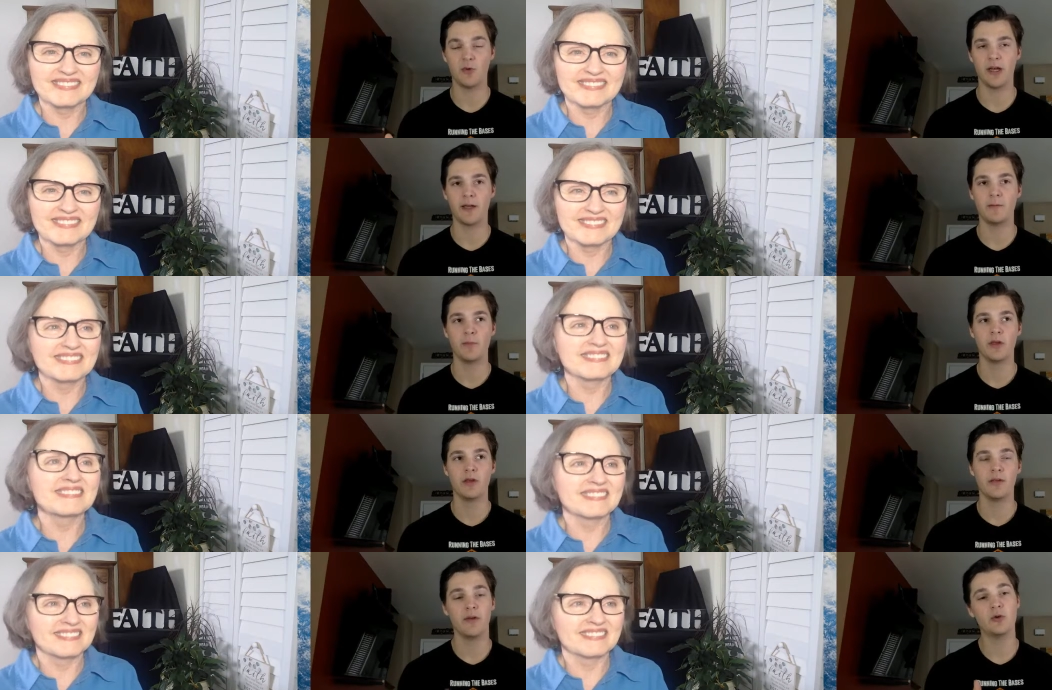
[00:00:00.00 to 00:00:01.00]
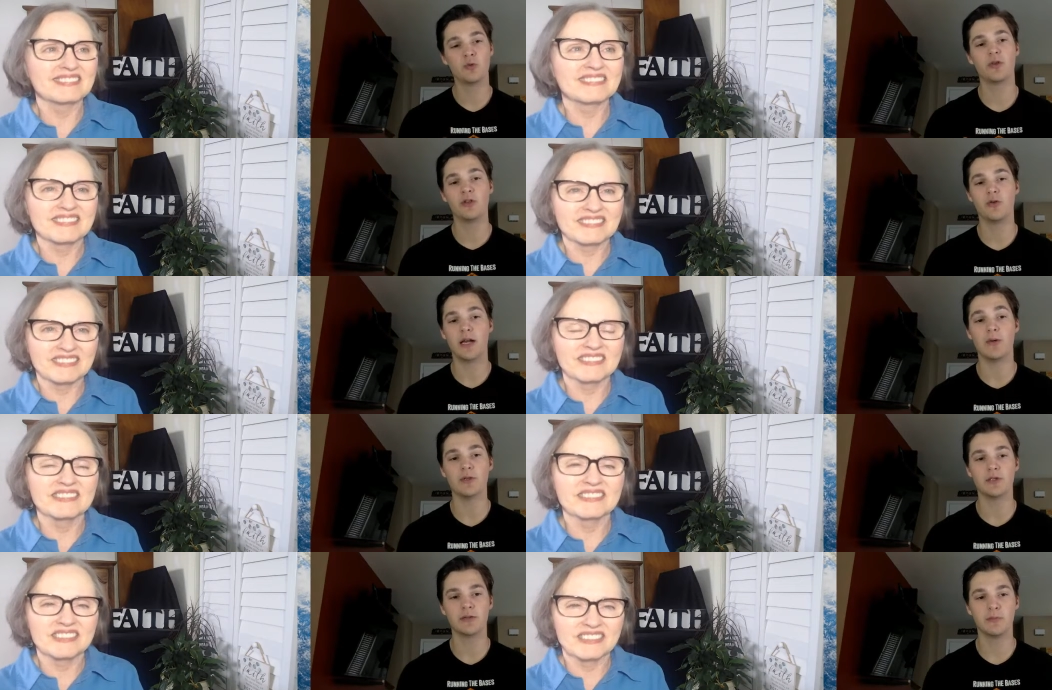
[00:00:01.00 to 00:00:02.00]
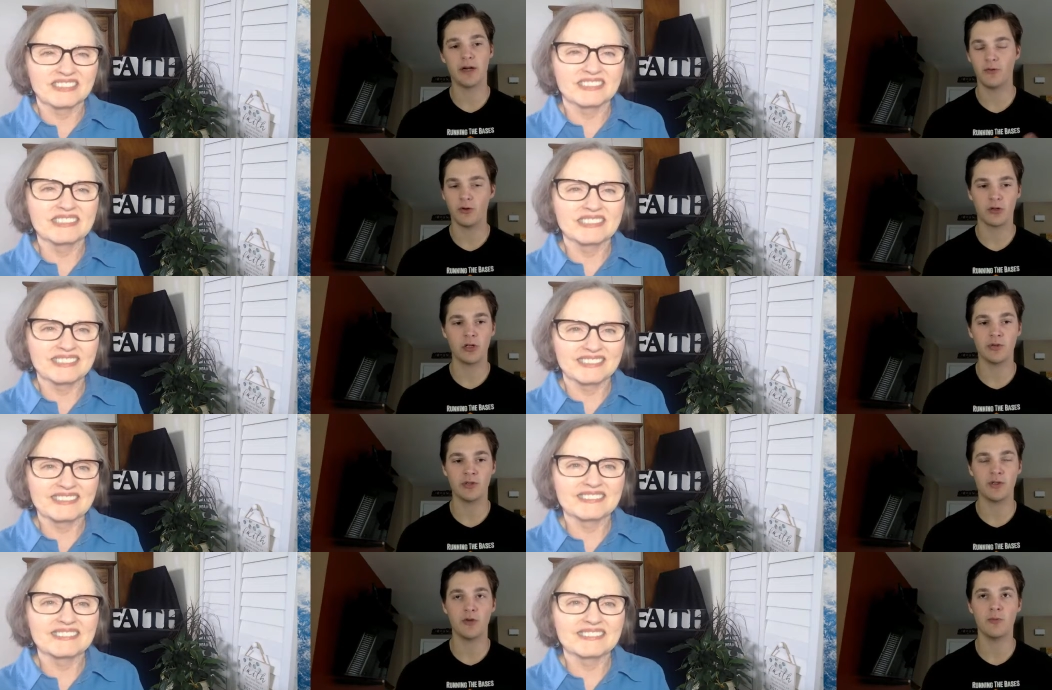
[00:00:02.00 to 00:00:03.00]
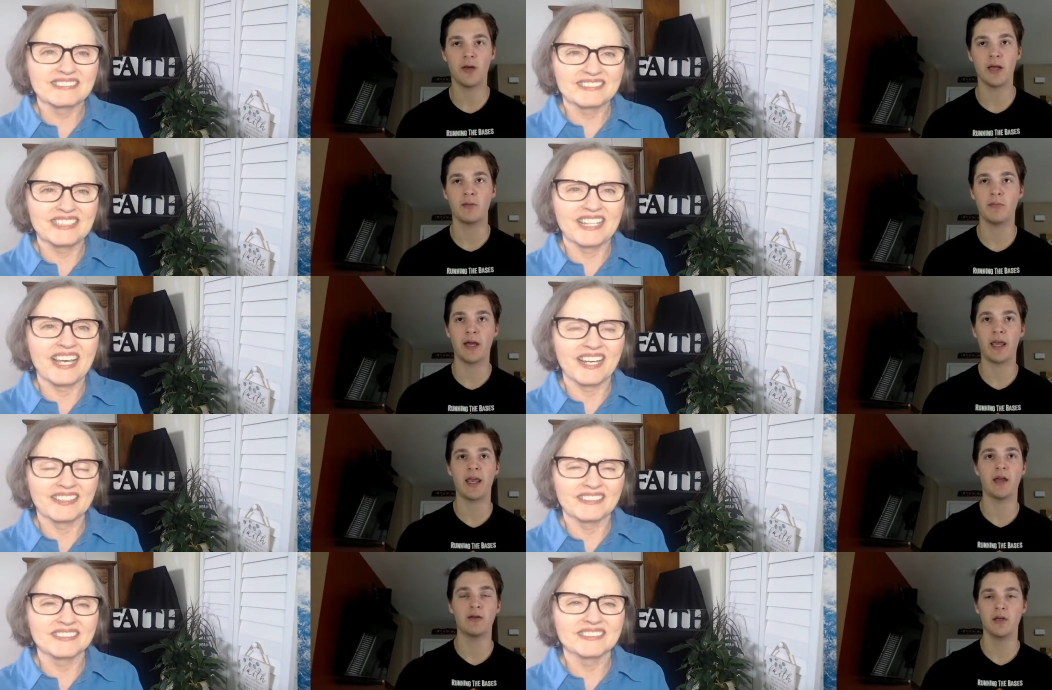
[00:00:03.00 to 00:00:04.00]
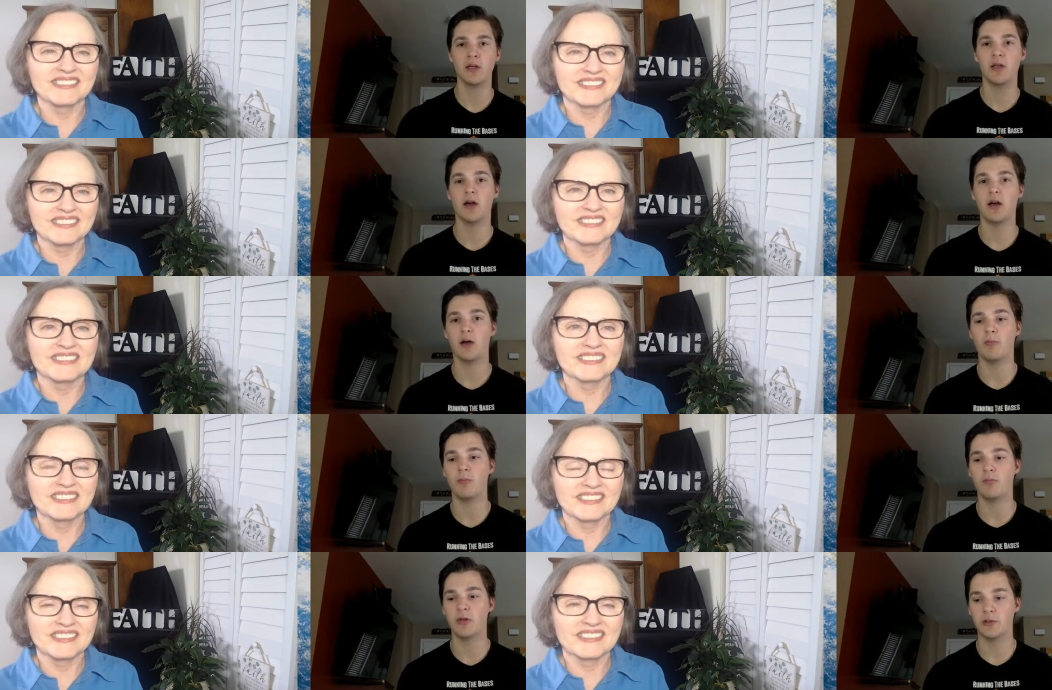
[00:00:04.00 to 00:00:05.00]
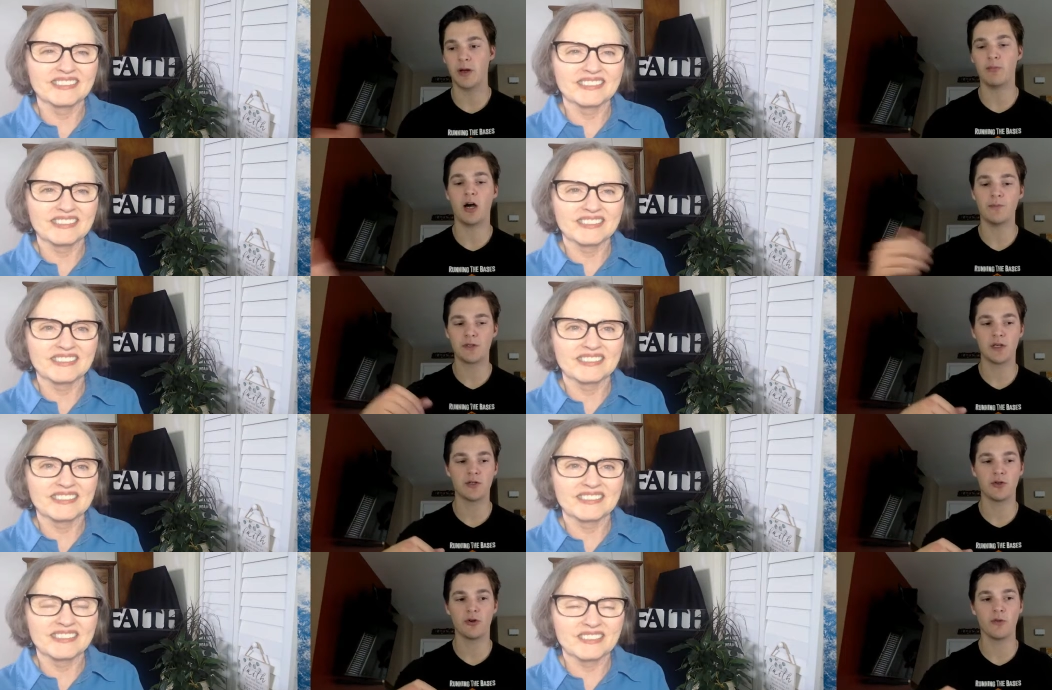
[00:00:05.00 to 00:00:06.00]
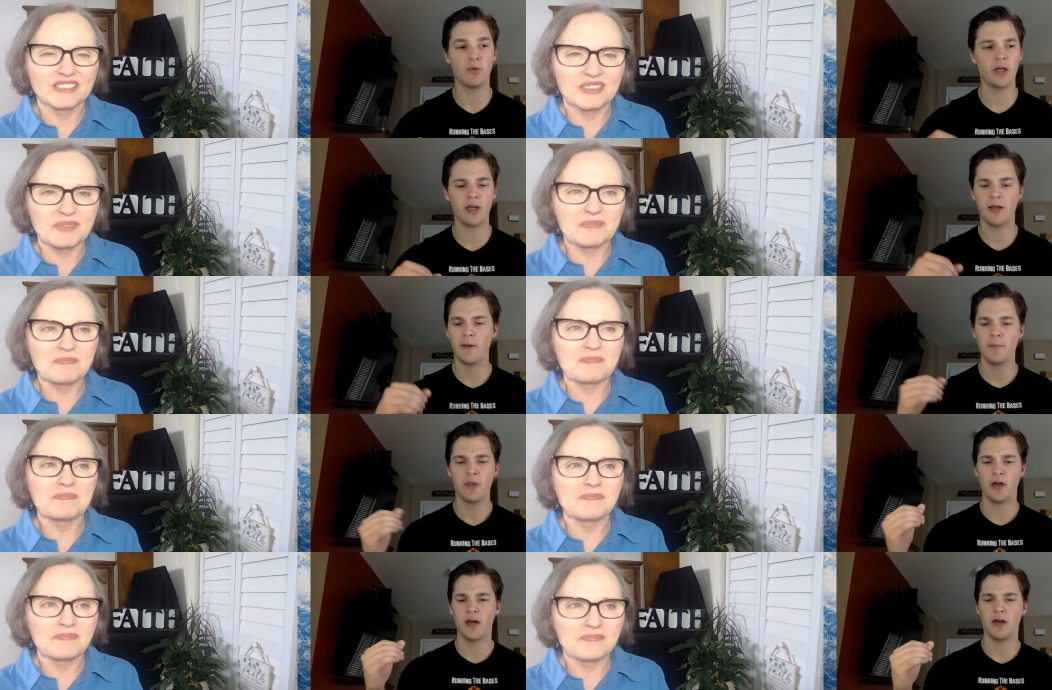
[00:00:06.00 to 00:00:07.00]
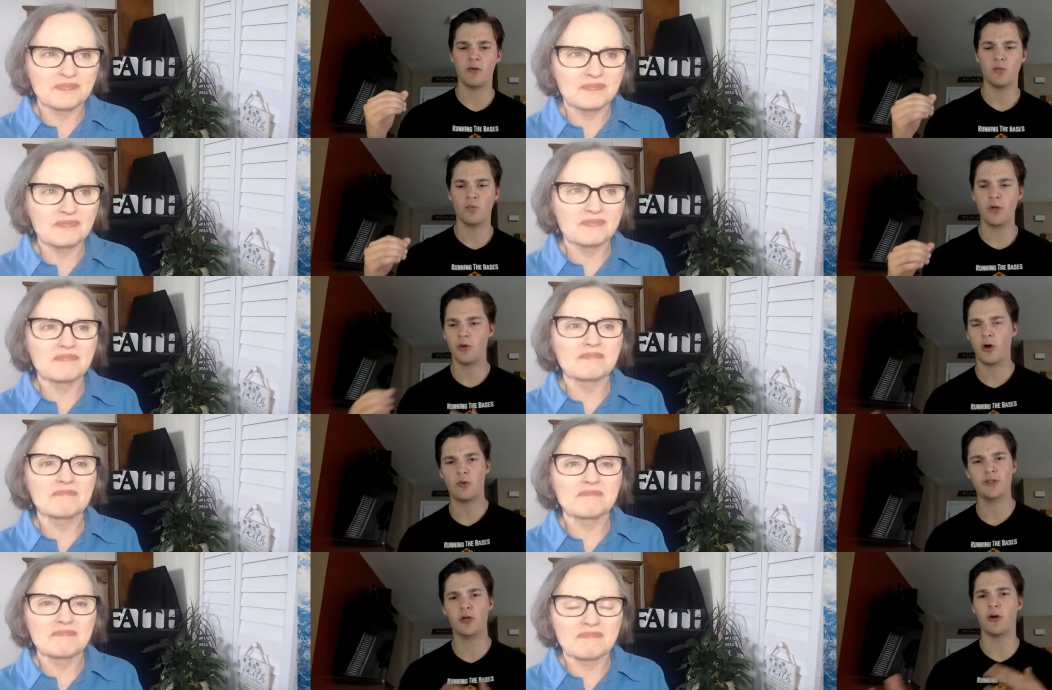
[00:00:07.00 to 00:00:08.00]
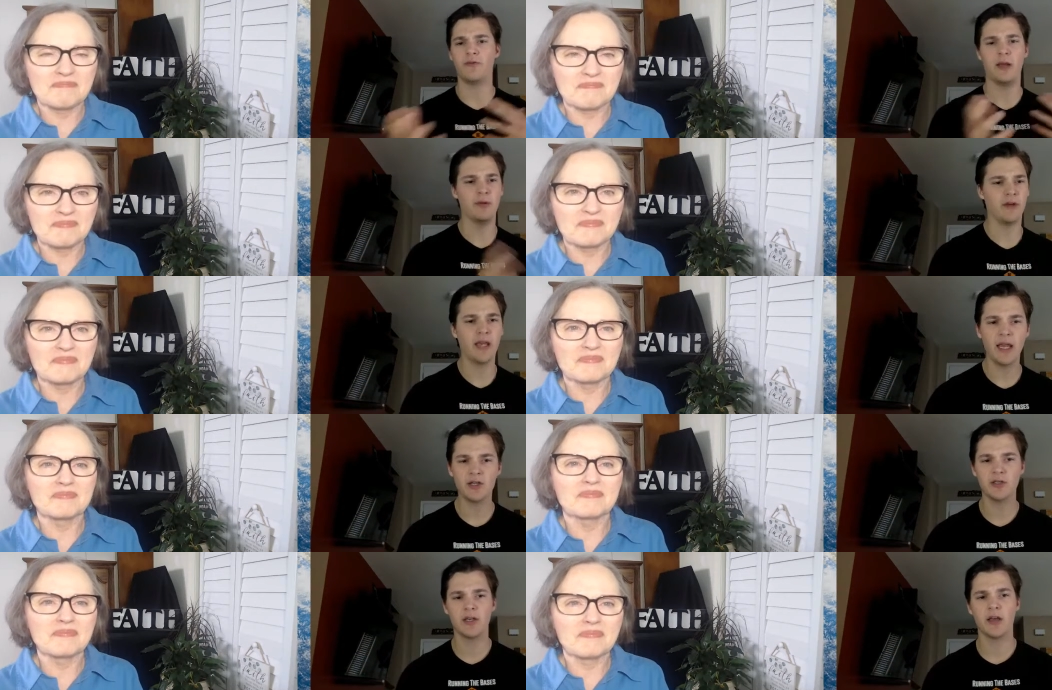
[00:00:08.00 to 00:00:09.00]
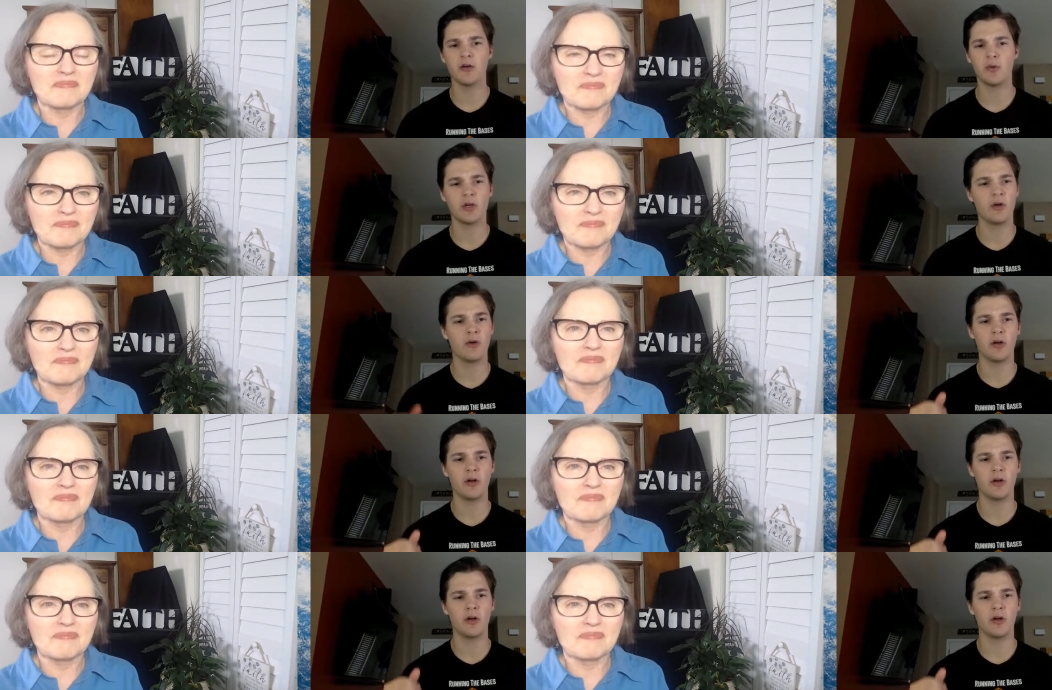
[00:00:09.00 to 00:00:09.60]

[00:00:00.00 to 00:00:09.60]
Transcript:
Speaker 1: away those were the two that I was by far the closest to. My my aunt um, is my mom's sister, and we uh, we would always go on family vacations together. We'd go